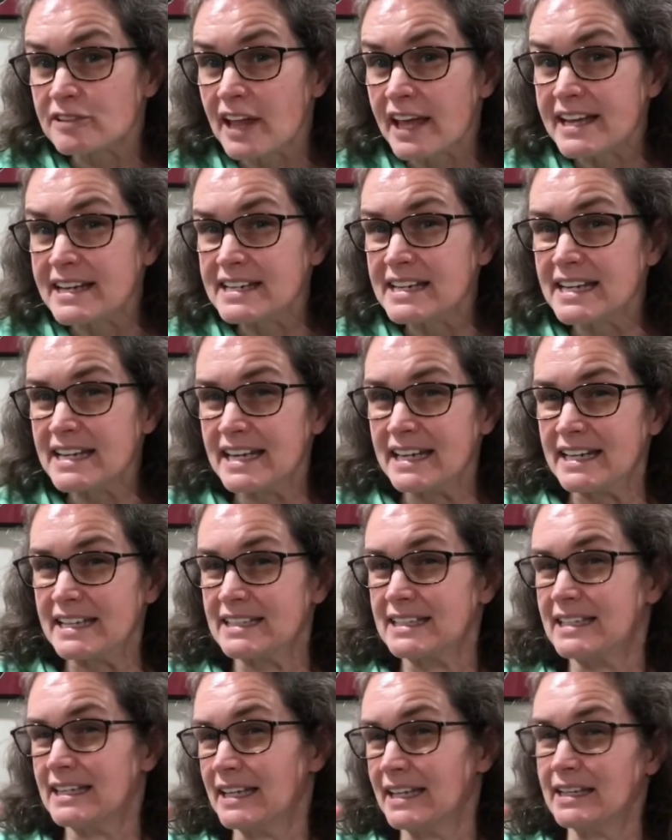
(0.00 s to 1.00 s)
lightning and
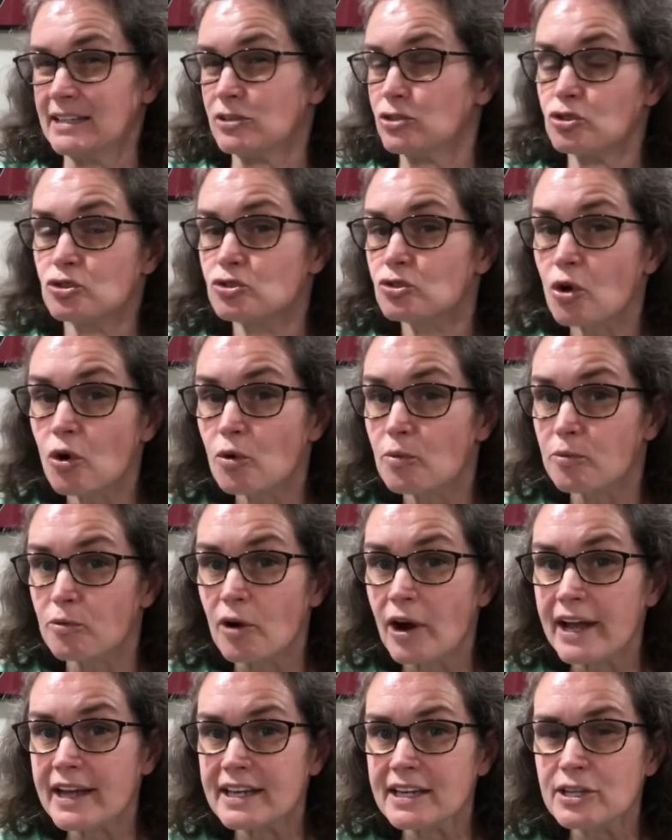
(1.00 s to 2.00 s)
it's so
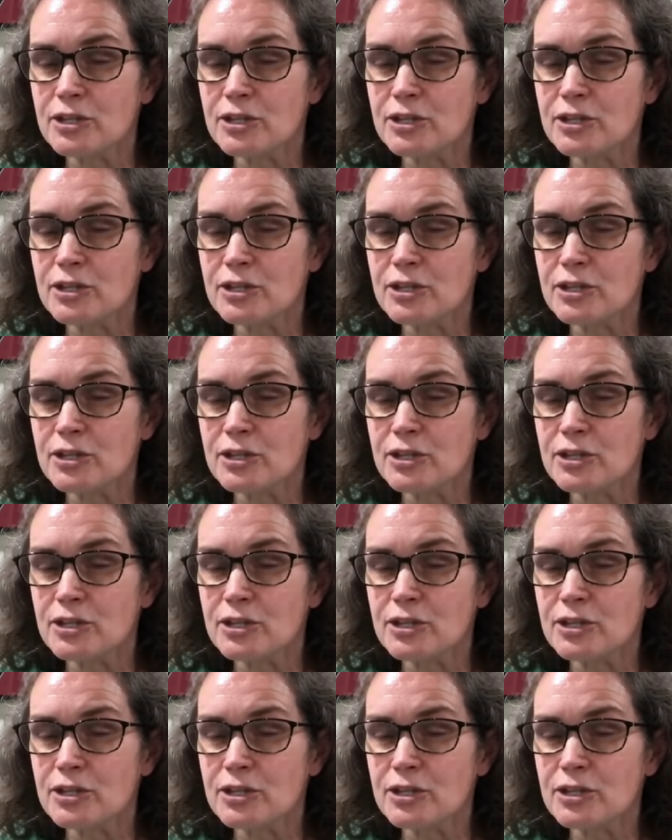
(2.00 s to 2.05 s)
bright.